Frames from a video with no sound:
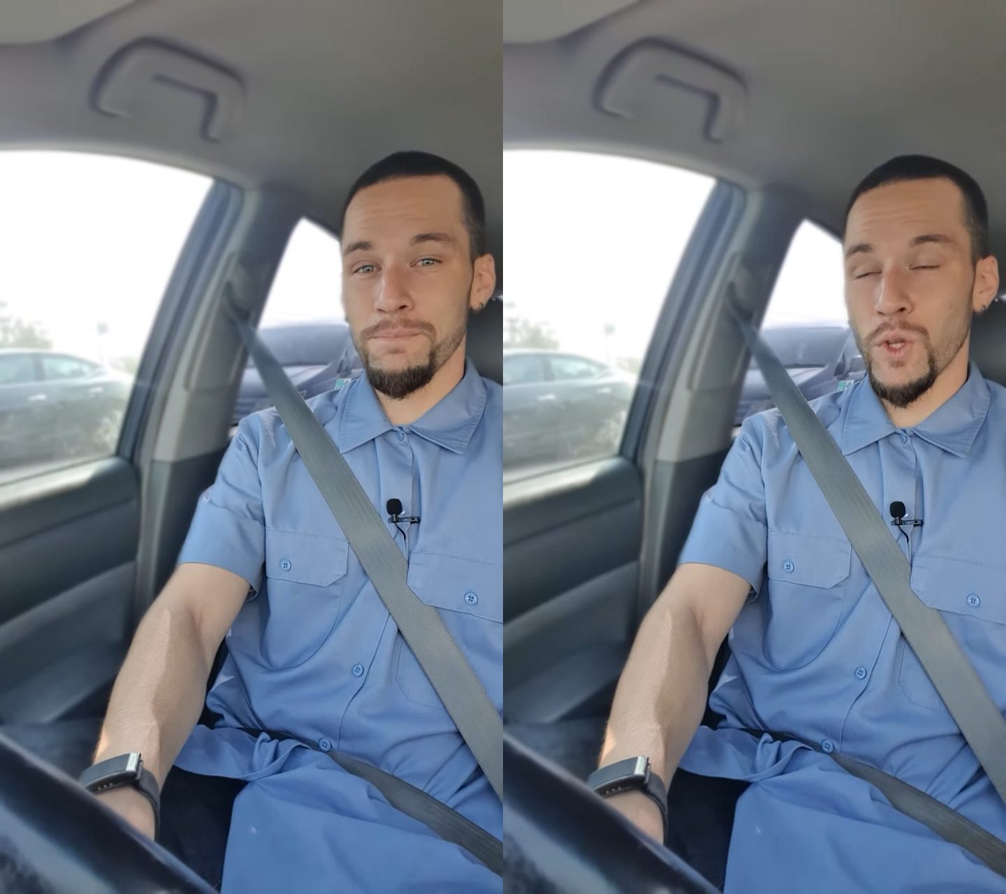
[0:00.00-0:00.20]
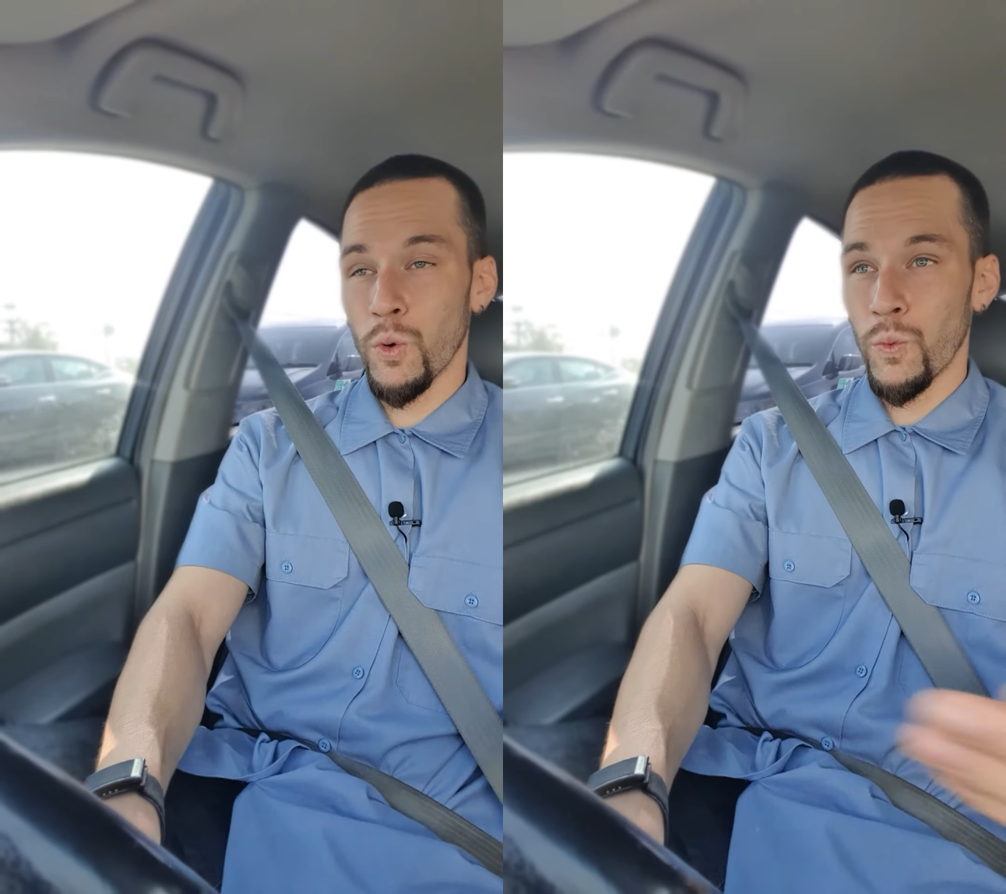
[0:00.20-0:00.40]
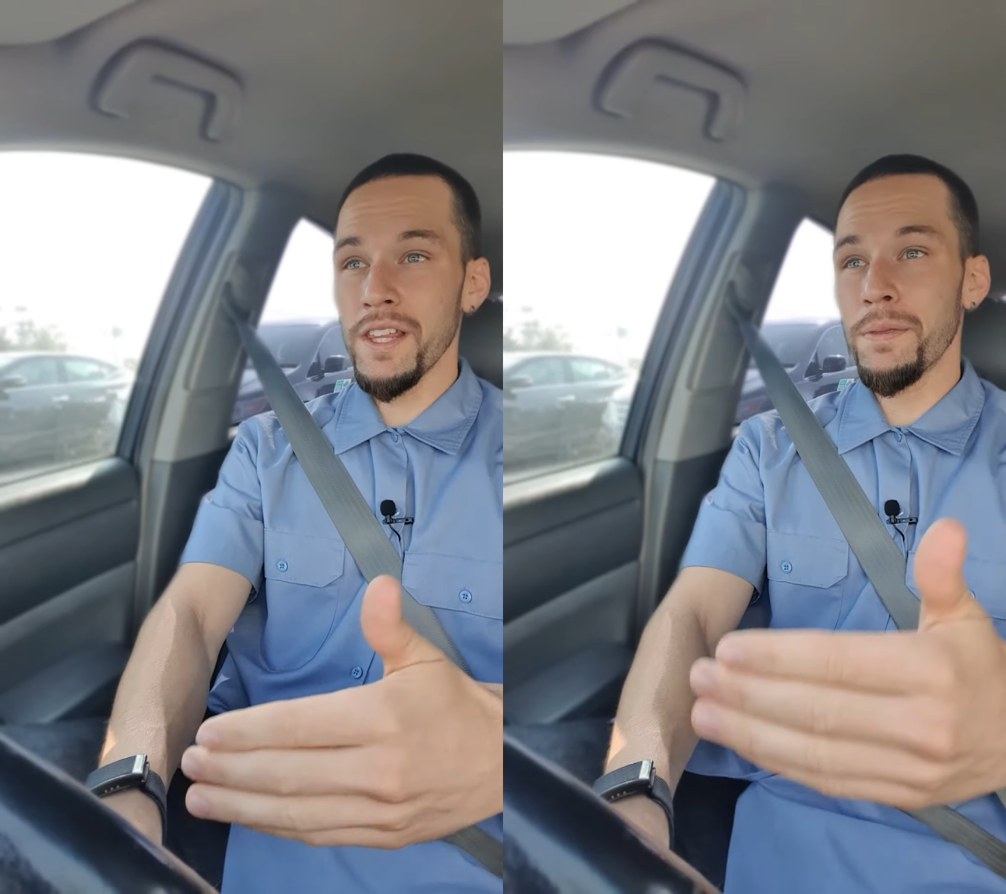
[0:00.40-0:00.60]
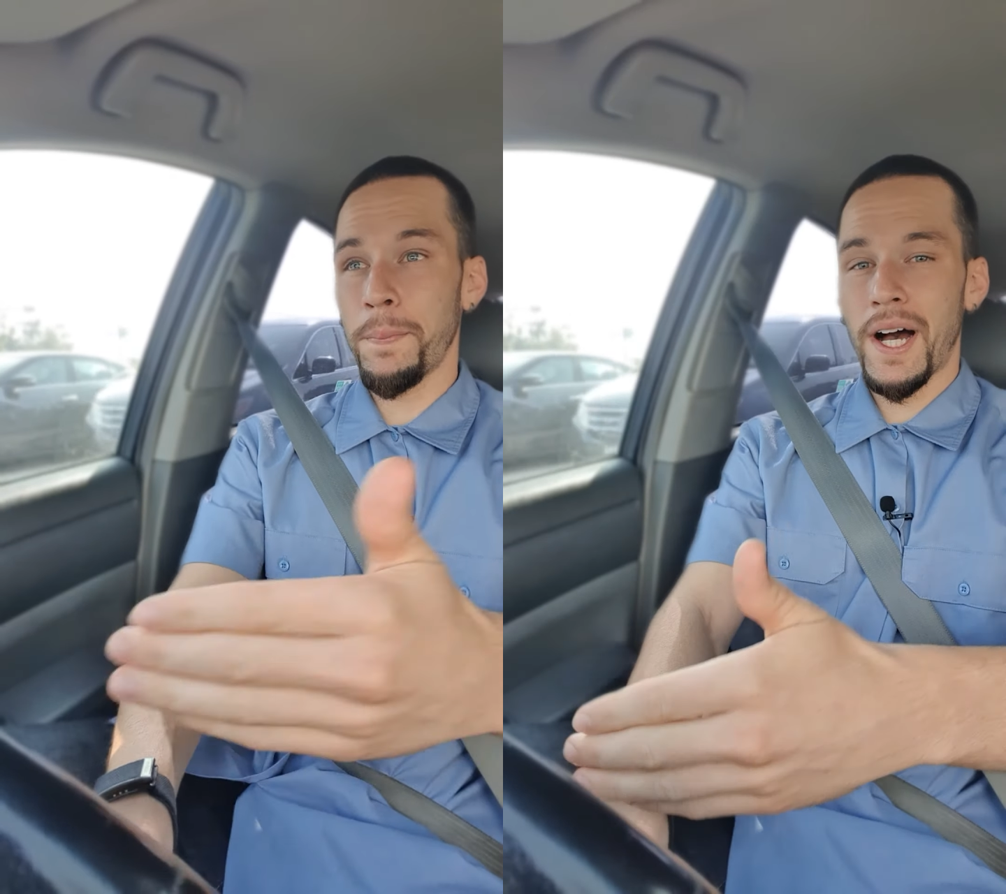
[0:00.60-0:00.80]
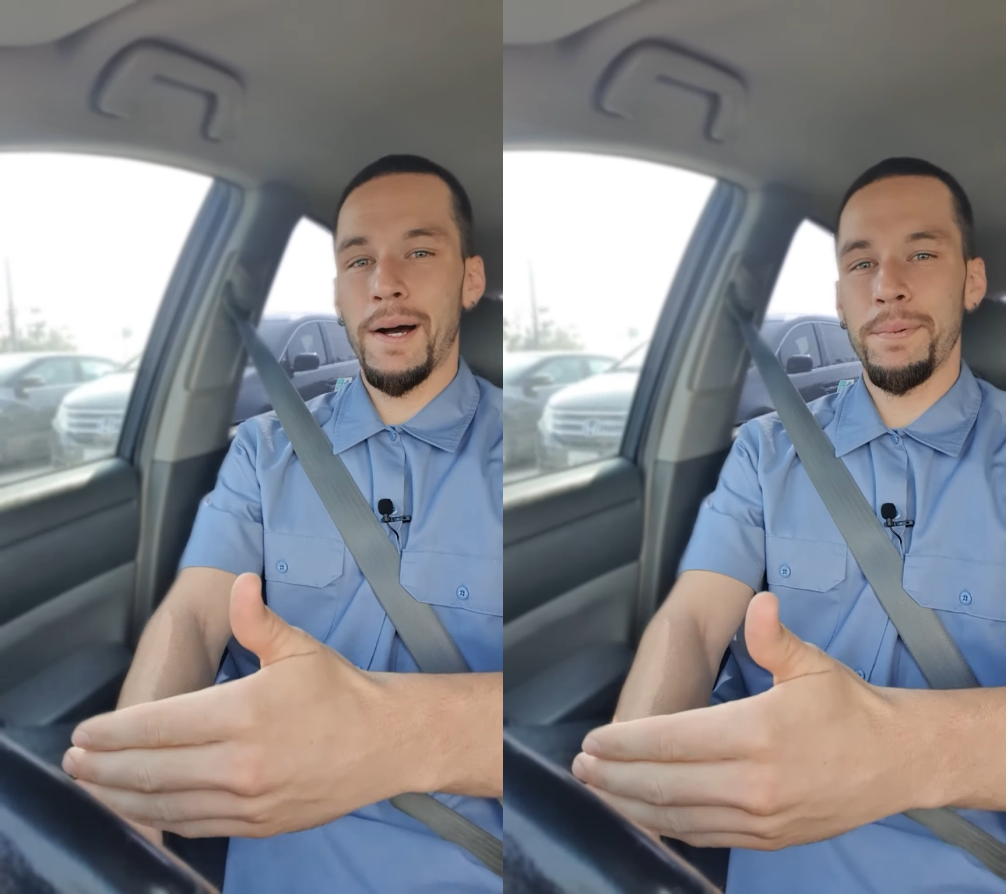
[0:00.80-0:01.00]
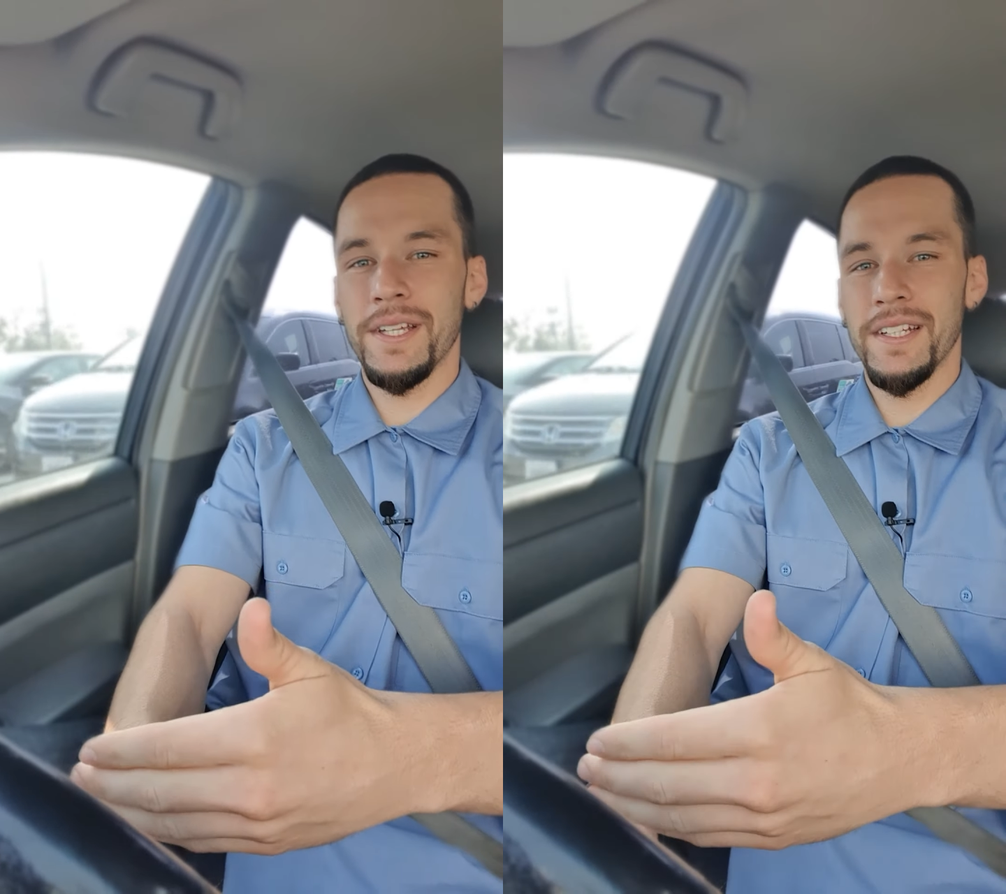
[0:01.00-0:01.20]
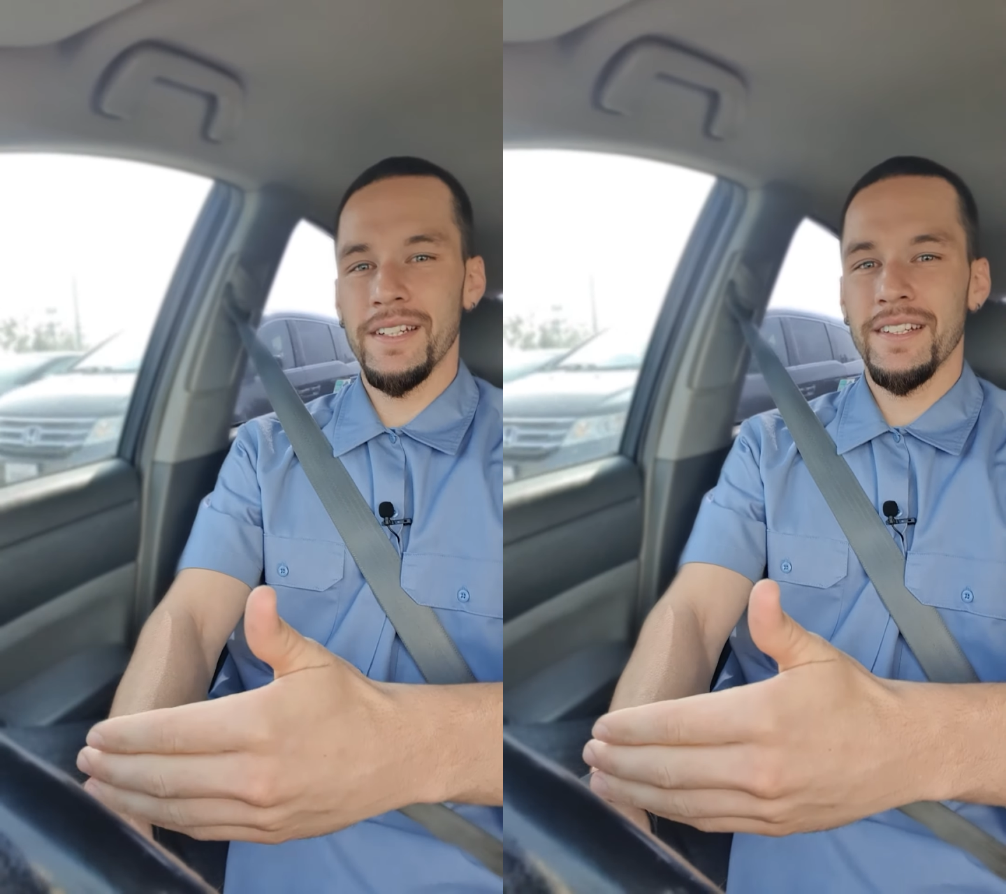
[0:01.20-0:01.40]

with popping,